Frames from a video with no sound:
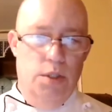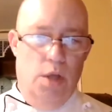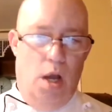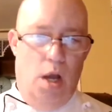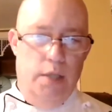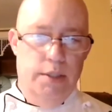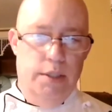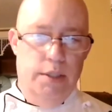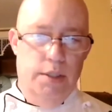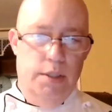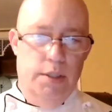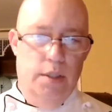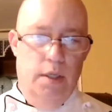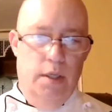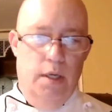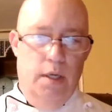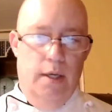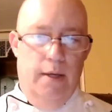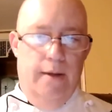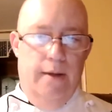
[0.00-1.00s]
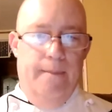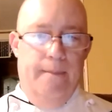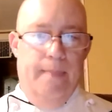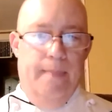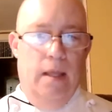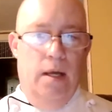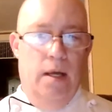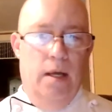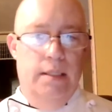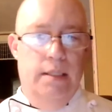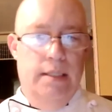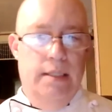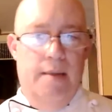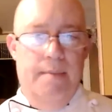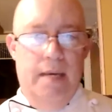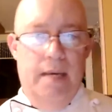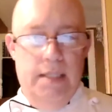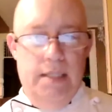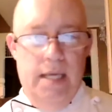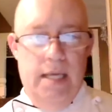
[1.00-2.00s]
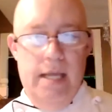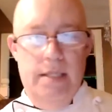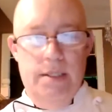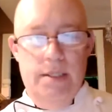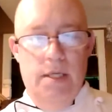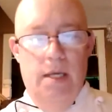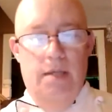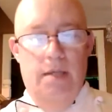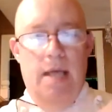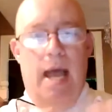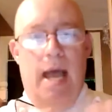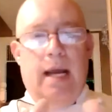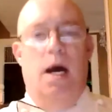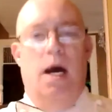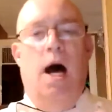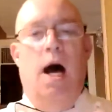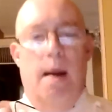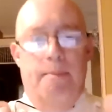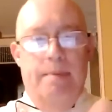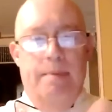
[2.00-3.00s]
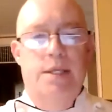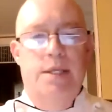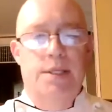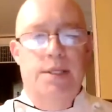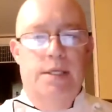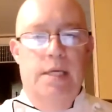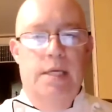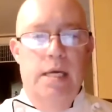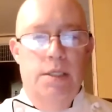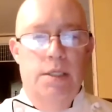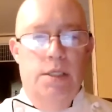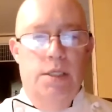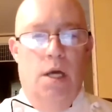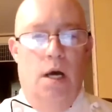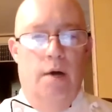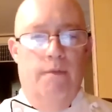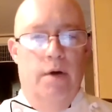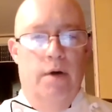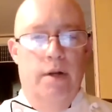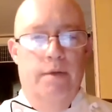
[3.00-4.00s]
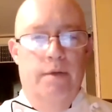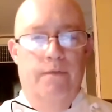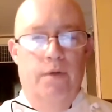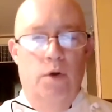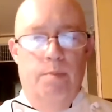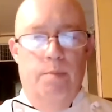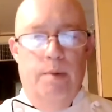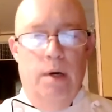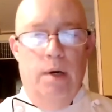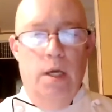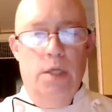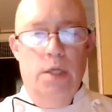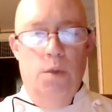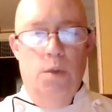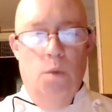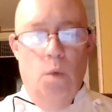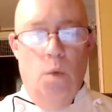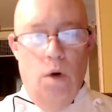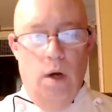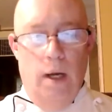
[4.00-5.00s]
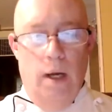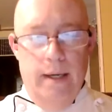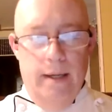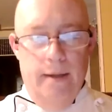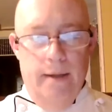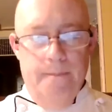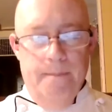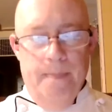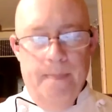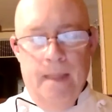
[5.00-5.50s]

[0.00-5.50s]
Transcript: and sauces. Does that make sense? That competency is covered in Food Production 1.